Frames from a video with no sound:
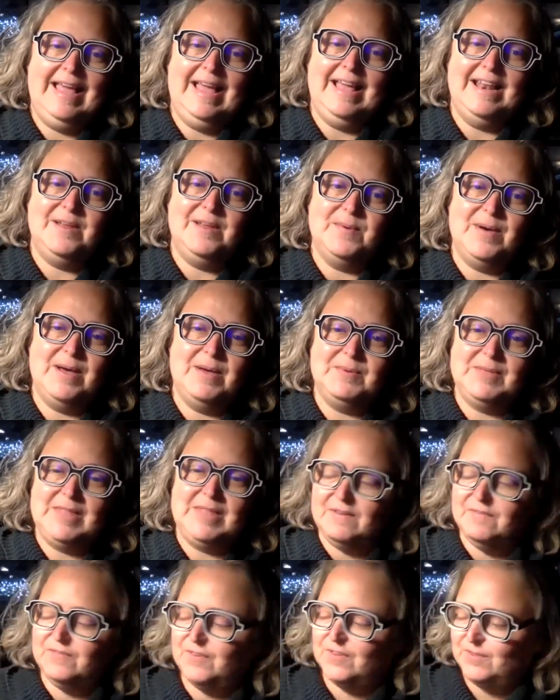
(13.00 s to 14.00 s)
Anyway,
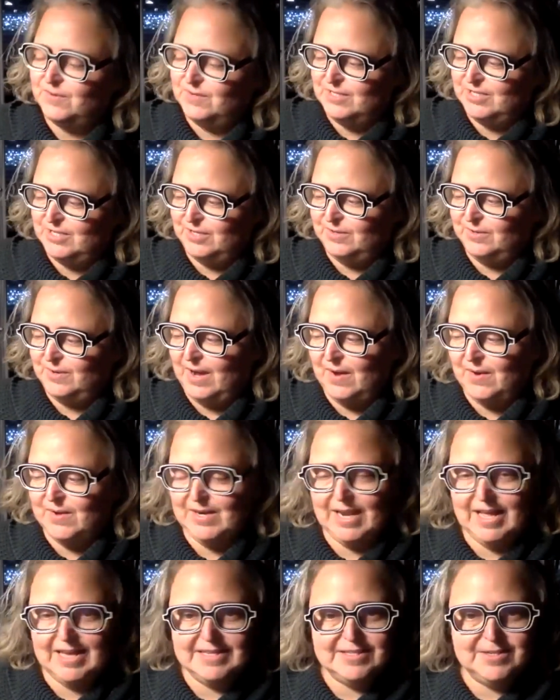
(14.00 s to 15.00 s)
without further ado, I'd
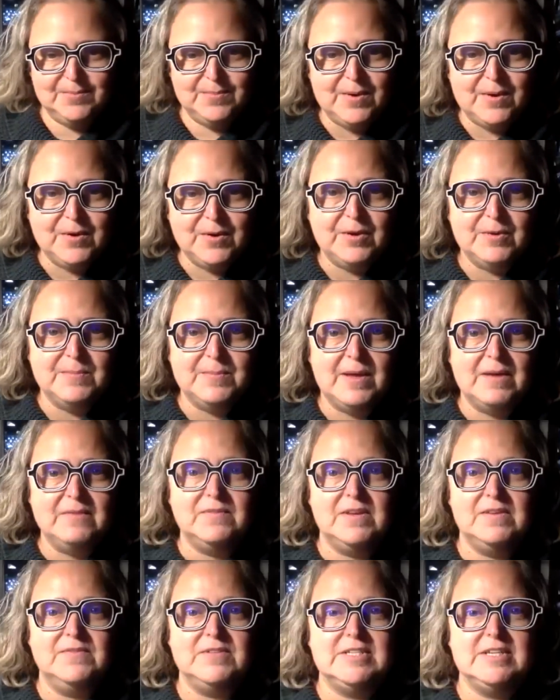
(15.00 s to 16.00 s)
like to welcome
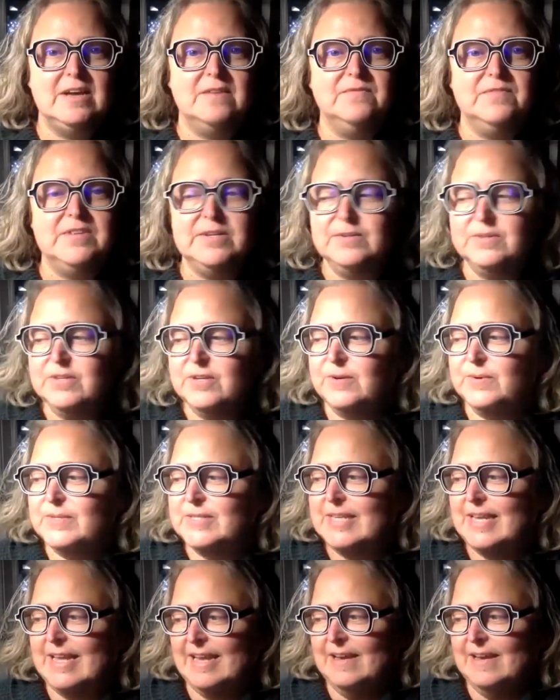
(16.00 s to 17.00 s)
Aviva Tuffield, who
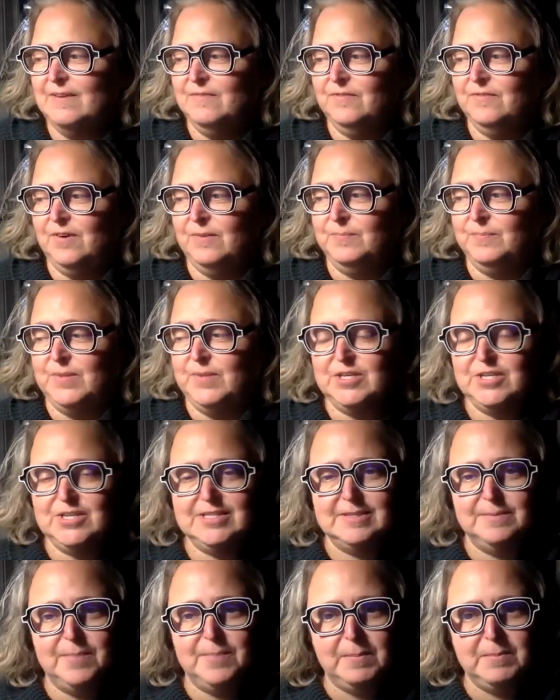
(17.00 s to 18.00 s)
is here from,
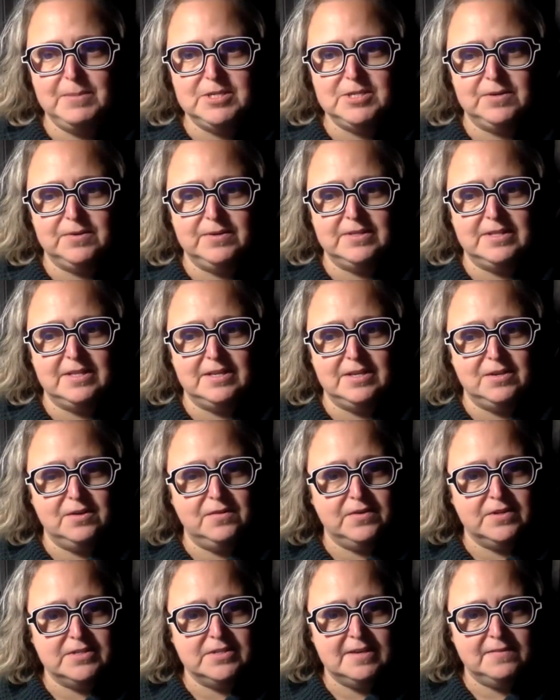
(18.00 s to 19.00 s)
she's the publisher at the
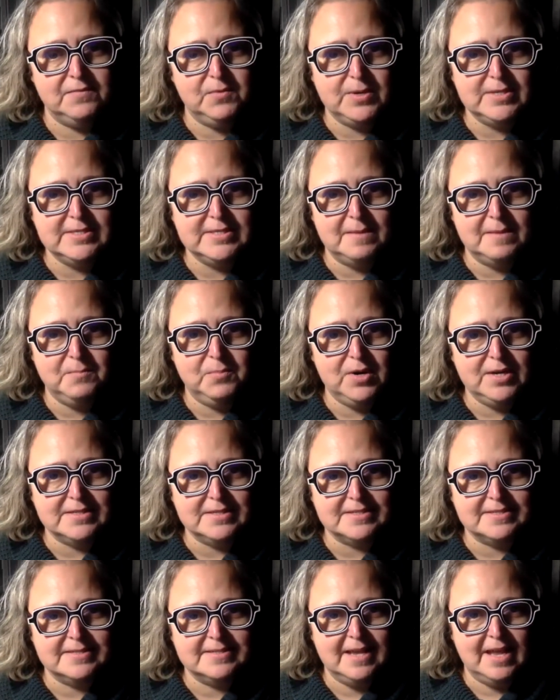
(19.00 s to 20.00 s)
University of Queensland
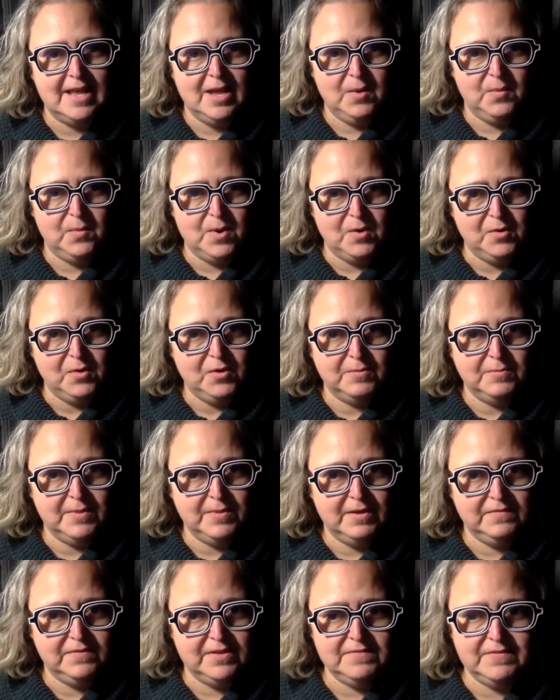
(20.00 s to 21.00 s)
Press. Welcome,
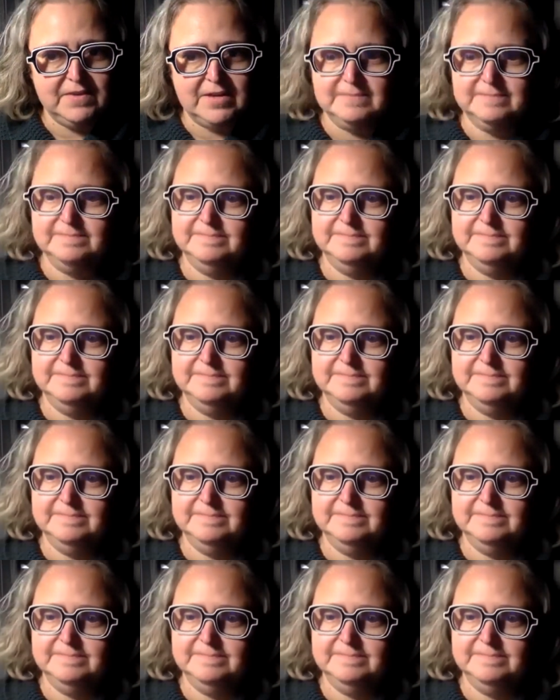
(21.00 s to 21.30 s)
Aviva.